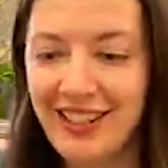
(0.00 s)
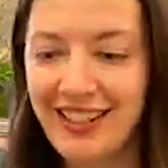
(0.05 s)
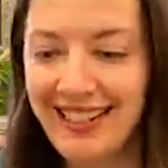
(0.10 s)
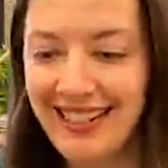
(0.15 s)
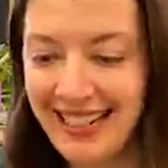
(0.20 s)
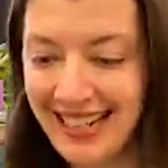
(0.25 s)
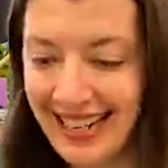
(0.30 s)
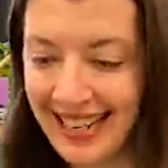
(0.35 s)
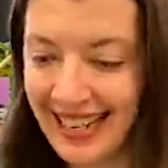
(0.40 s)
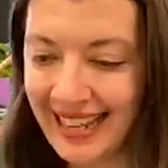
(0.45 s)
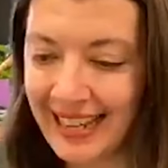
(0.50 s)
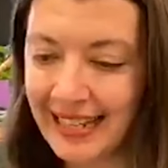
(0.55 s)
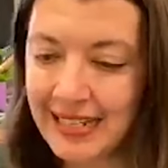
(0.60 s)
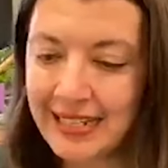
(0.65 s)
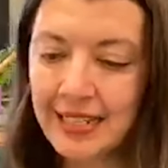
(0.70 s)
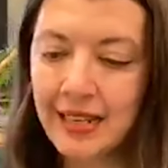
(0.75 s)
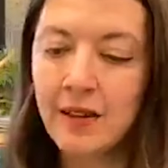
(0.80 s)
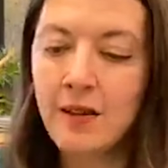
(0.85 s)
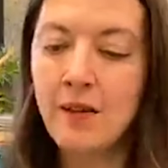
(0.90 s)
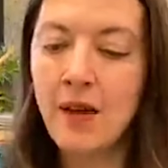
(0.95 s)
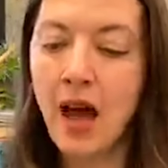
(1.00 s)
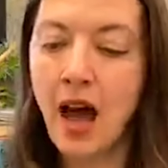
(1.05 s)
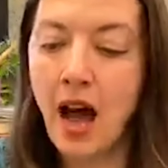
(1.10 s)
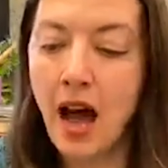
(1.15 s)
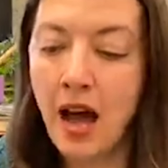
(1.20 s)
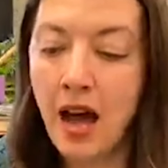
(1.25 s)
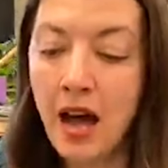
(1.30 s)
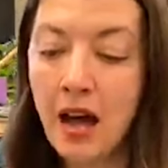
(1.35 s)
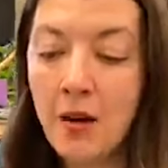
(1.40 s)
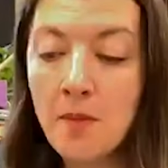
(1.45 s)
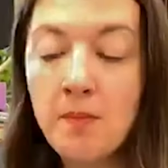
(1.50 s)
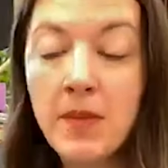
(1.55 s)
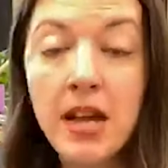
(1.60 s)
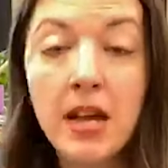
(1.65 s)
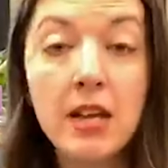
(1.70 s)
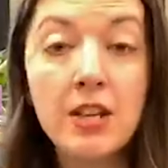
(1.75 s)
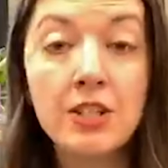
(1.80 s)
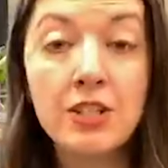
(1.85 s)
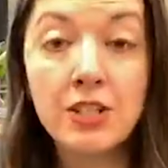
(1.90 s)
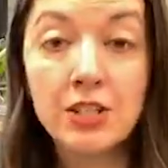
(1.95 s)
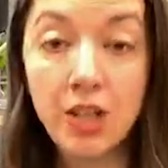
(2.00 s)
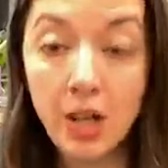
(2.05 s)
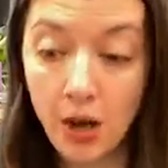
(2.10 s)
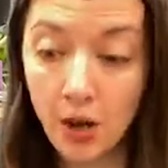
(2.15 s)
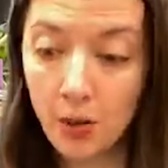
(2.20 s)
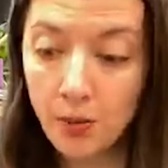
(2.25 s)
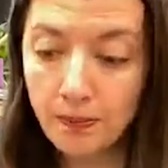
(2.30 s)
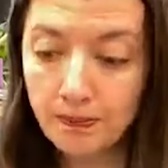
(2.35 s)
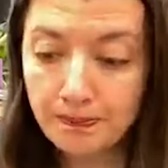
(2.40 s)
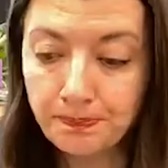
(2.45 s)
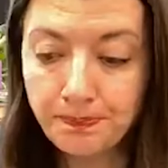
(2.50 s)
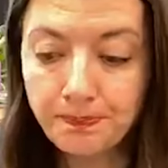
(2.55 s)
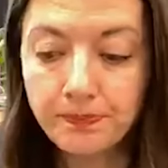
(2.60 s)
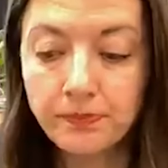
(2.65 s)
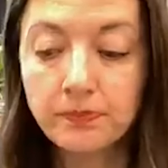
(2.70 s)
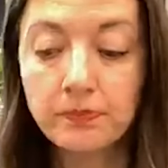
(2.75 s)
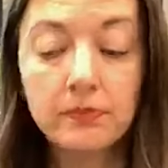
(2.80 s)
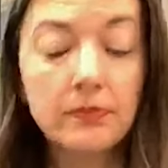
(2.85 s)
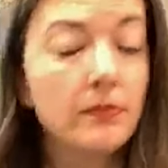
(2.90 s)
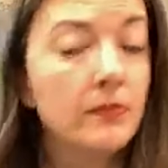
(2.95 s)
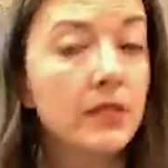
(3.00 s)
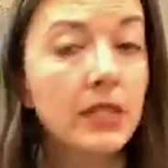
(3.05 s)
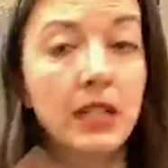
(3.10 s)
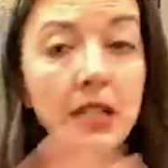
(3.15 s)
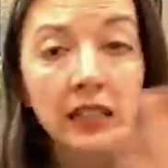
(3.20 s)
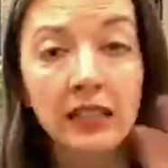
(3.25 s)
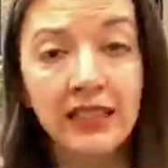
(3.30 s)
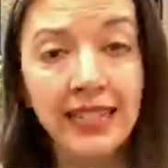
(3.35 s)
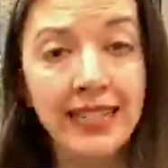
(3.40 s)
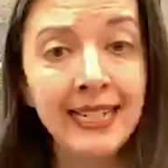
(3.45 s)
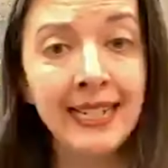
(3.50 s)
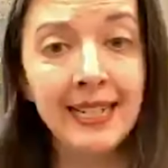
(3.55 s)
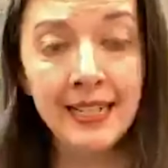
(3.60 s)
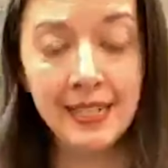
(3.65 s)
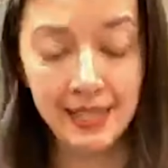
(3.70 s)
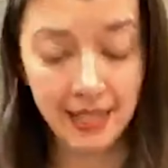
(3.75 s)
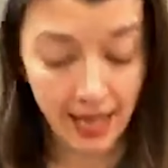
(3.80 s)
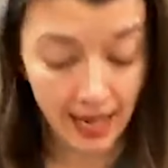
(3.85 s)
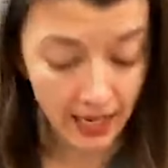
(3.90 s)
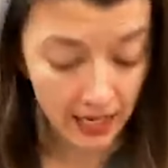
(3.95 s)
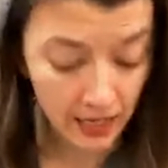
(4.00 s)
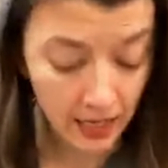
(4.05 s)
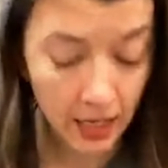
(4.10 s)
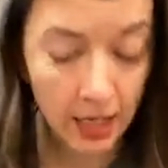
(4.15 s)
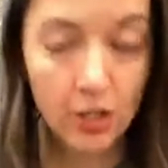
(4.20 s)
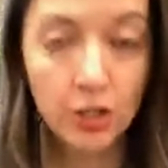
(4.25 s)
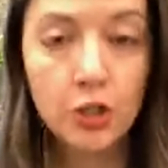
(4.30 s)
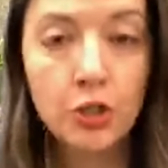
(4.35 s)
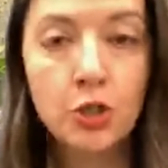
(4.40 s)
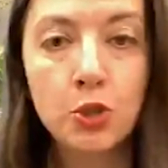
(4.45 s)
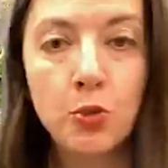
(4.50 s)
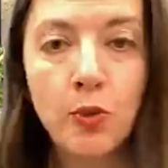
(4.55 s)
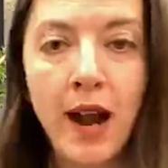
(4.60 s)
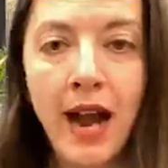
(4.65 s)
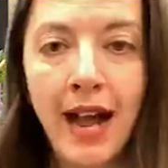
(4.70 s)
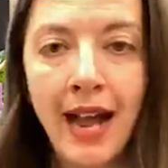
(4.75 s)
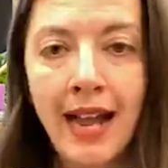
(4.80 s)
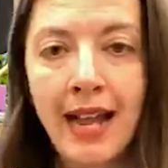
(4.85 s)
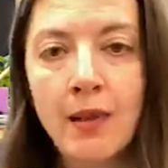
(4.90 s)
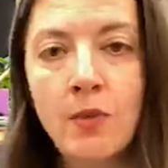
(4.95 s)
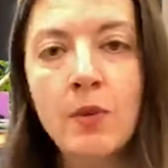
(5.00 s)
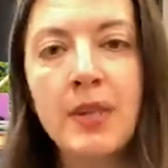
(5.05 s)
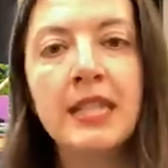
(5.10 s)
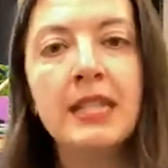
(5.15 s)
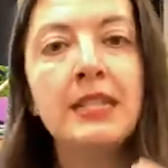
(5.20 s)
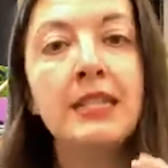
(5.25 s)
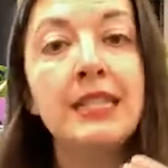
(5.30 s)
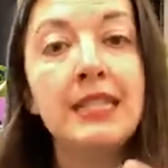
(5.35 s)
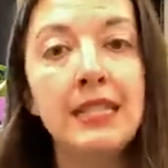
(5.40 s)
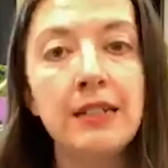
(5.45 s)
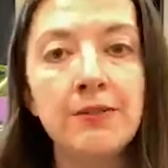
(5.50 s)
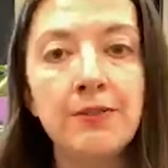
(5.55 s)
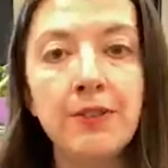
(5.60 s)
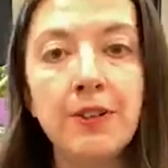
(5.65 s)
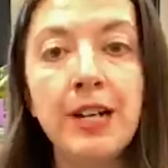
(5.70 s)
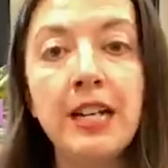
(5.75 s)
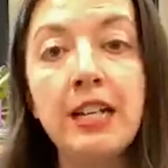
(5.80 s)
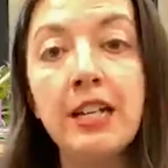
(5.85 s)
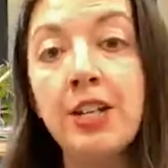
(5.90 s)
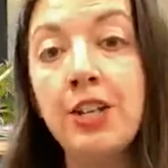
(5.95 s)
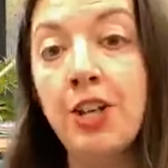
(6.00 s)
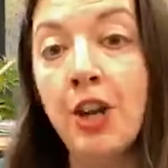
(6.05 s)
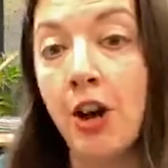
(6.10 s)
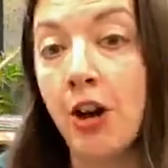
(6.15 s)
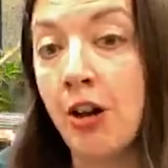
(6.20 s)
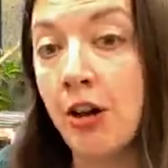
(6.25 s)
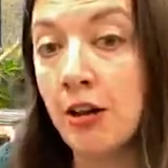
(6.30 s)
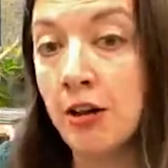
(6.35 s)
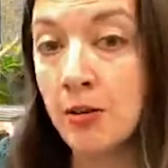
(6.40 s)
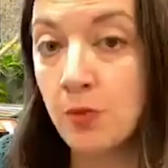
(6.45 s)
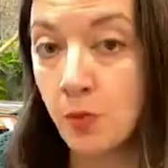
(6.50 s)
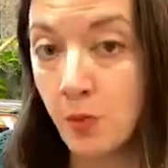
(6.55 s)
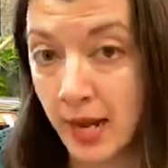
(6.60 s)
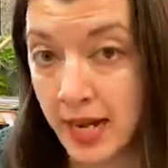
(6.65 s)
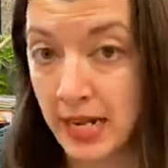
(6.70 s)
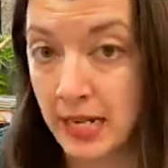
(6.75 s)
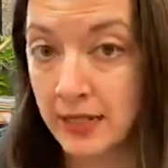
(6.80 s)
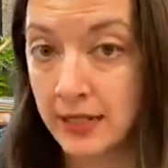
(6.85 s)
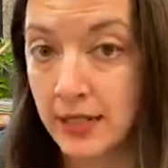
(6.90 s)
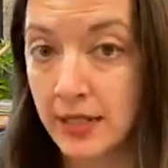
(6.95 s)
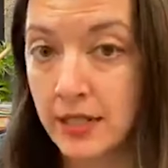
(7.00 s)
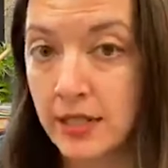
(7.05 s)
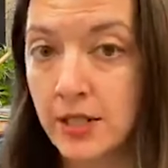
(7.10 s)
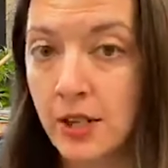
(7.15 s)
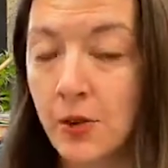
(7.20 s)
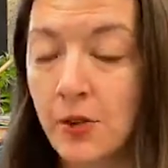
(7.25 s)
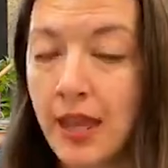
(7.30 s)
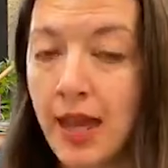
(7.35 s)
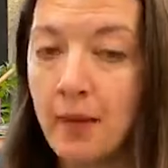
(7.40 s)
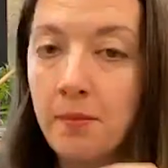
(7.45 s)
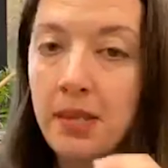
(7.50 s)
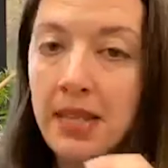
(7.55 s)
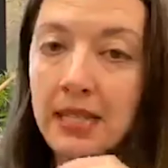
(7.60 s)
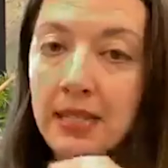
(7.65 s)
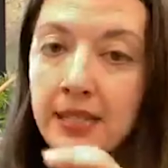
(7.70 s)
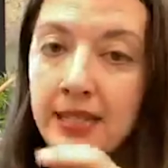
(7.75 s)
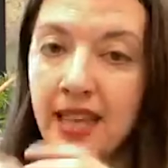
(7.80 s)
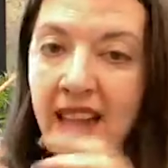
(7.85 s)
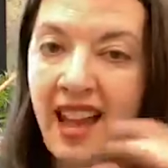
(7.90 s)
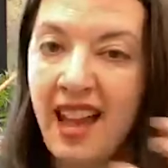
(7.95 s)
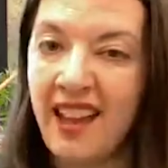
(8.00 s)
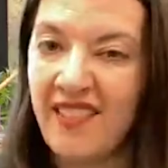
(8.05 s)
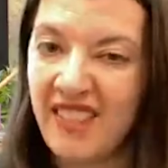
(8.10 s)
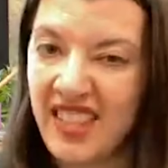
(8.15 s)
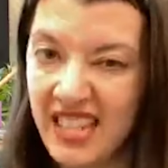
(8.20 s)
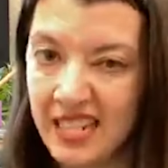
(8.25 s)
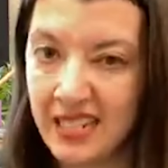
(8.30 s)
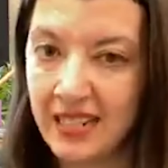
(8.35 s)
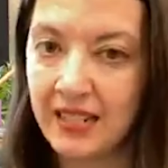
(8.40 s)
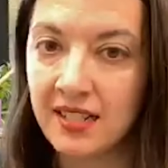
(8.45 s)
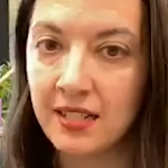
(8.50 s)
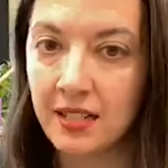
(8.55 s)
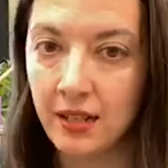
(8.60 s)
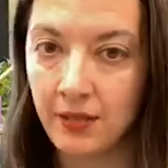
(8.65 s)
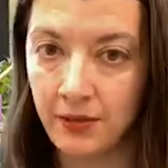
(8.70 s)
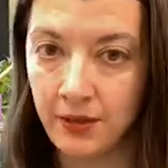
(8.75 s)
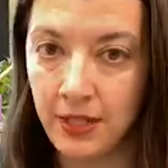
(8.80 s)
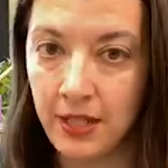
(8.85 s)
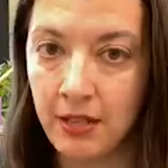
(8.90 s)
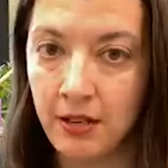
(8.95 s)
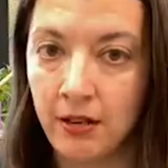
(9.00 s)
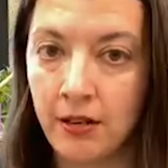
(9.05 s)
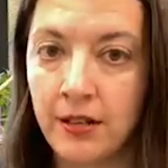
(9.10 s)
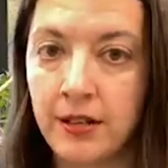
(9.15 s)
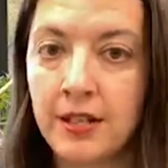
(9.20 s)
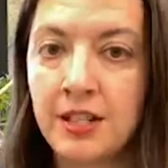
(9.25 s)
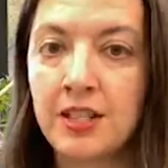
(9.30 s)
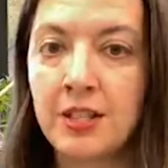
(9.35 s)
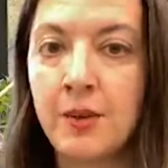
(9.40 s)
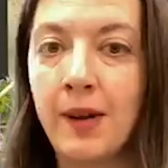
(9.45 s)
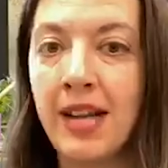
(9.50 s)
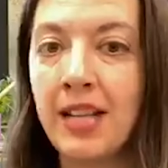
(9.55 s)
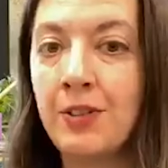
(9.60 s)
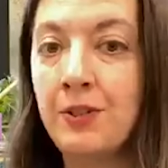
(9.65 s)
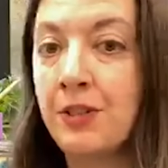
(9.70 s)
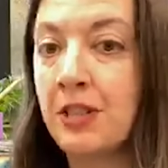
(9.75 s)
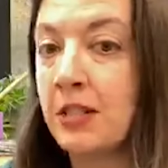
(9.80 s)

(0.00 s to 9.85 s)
knit. So like I said, try with different yarn weights. So that means the heaviness of the yarn. So I used a